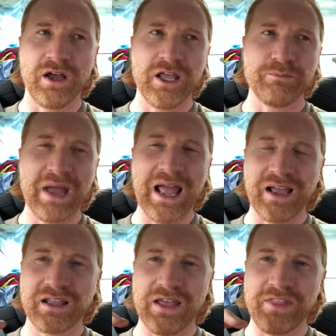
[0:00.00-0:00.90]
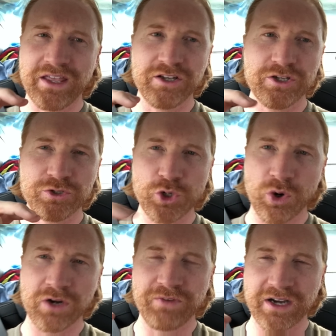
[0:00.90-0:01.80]
in back, and they can do
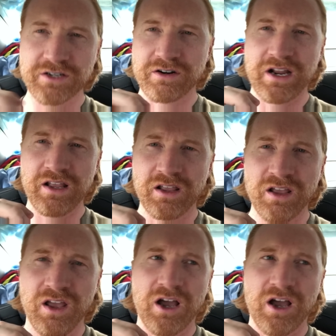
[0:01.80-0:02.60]
torque vectoring.